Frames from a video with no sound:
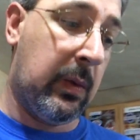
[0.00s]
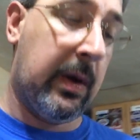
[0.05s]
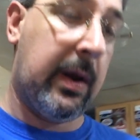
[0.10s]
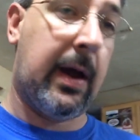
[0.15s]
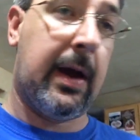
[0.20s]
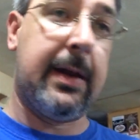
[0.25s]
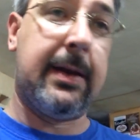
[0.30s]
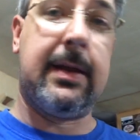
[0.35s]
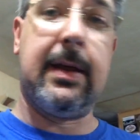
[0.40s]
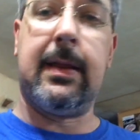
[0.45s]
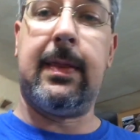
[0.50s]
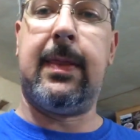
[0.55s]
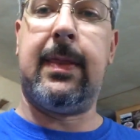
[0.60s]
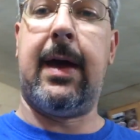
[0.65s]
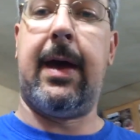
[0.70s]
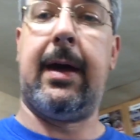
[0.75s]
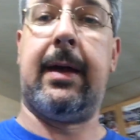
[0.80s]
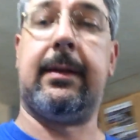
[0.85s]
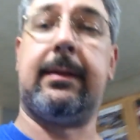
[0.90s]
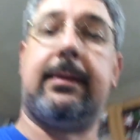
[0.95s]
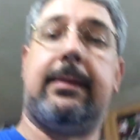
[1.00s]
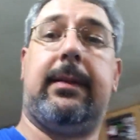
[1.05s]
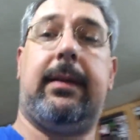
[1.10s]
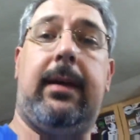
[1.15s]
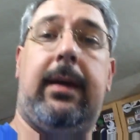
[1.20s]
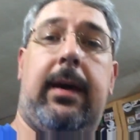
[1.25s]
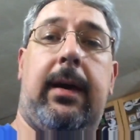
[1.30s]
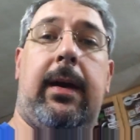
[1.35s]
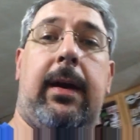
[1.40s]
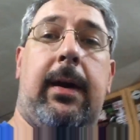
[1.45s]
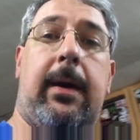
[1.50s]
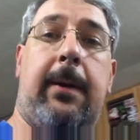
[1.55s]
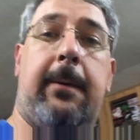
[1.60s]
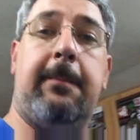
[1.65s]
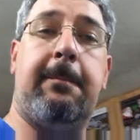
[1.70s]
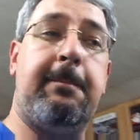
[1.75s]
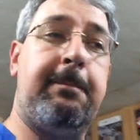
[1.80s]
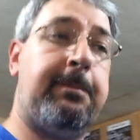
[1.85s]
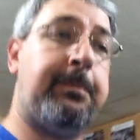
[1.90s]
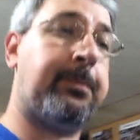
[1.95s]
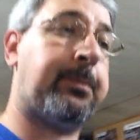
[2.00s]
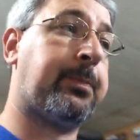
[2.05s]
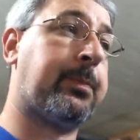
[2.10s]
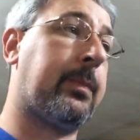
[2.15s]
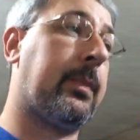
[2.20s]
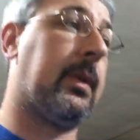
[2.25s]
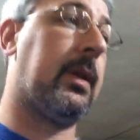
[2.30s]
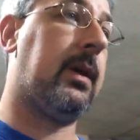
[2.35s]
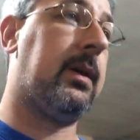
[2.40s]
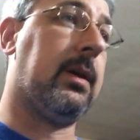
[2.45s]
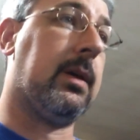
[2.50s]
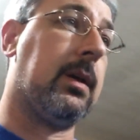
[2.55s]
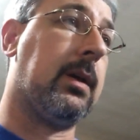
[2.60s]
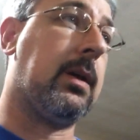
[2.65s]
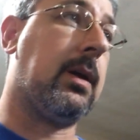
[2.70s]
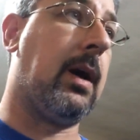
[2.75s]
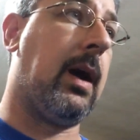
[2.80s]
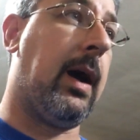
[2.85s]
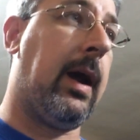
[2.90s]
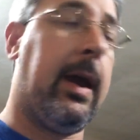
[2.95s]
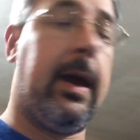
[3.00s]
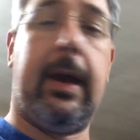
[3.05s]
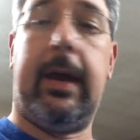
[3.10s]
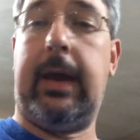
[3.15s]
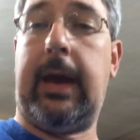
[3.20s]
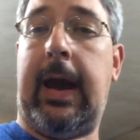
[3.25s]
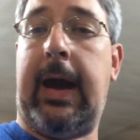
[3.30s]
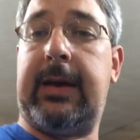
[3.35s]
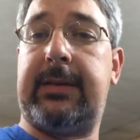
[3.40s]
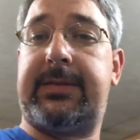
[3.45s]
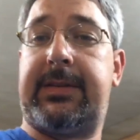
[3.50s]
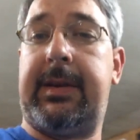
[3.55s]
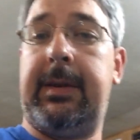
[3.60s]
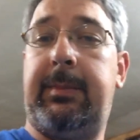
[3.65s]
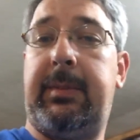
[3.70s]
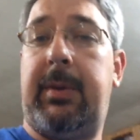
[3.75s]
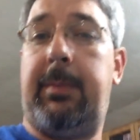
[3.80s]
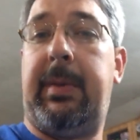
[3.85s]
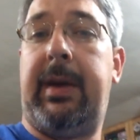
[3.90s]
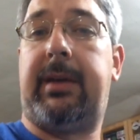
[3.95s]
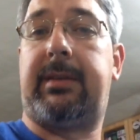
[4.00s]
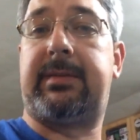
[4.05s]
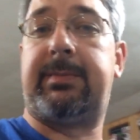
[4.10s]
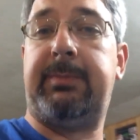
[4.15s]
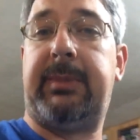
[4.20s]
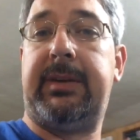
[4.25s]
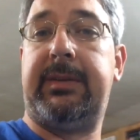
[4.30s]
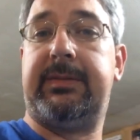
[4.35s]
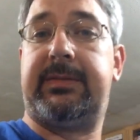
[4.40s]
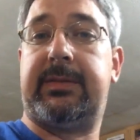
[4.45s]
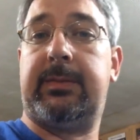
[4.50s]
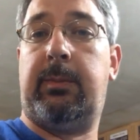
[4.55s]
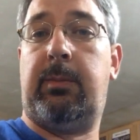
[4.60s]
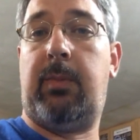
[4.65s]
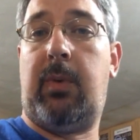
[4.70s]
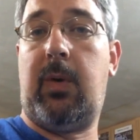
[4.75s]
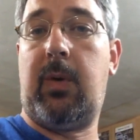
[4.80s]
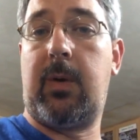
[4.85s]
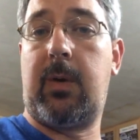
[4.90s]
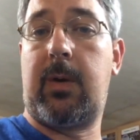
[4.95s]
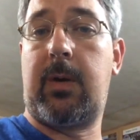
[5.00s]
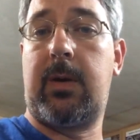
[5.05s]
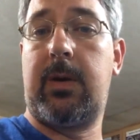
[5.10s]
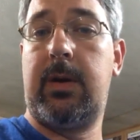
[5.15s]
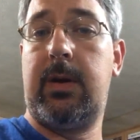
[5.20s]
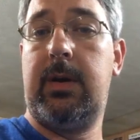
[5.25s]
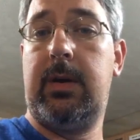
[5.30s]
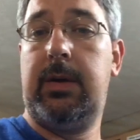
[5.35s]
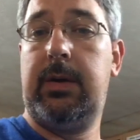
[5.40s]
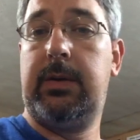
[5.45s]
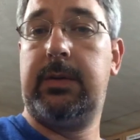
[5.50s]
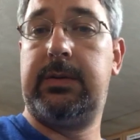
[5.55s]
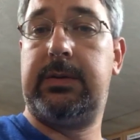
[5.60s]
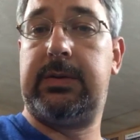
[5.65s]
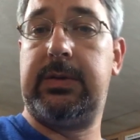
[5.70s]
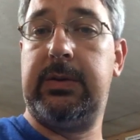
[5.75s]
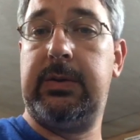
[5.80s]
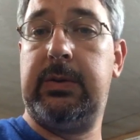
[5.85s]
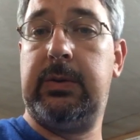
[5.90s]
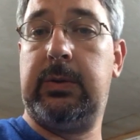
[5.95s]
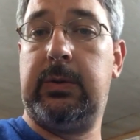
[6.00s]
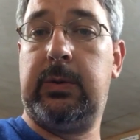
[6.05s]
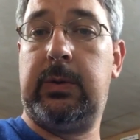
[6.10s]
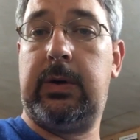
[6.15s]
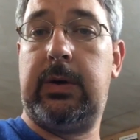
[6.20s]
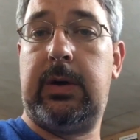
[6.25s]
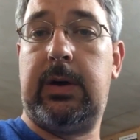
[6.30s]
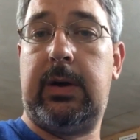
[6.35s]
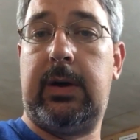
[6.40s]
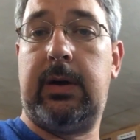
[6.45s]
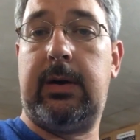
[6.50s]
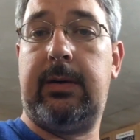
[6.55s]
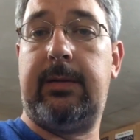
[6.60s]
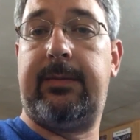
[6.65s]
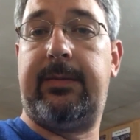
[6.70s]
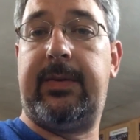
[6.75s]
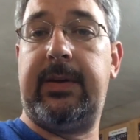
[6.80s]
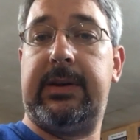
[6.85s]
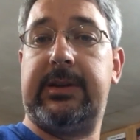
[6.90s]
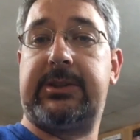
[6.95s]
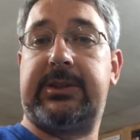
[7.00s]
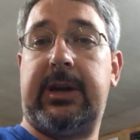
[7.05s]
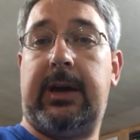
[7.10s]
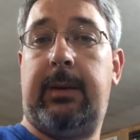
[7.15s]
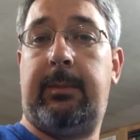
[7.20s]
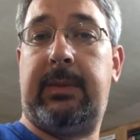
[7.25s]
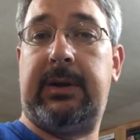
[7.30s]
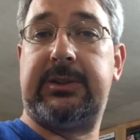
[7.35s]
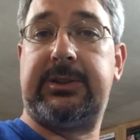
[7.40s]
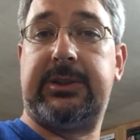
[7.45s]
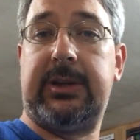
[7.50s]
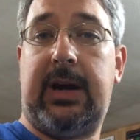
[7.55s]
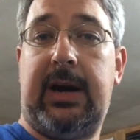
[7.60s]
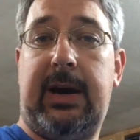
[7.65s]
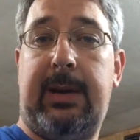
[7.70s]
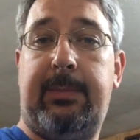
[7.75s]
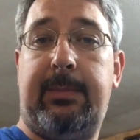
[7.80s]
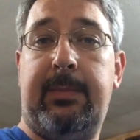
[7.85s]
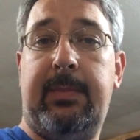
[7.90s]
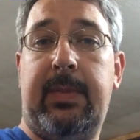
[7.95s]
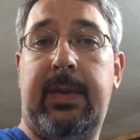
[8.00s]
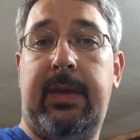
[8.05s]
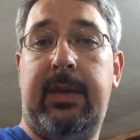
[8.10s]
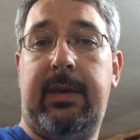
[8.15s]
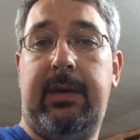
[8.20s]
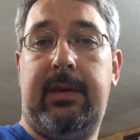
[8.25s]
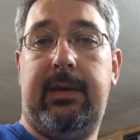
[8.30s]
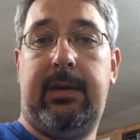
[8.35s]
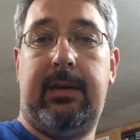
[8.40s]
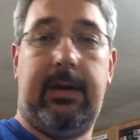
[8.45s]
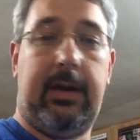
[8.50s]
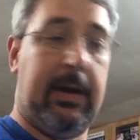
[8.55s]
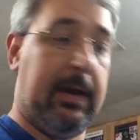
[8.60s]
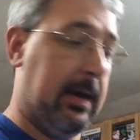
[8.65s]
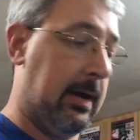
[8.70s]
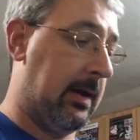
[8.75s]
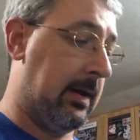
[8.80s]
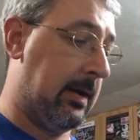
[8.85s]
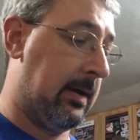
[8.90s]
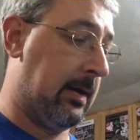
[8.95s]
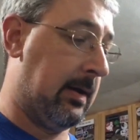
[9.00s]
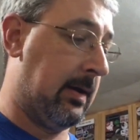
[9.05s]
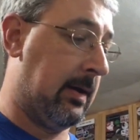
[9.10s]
I did that, and I asked him to make me some more to finish out my shop, and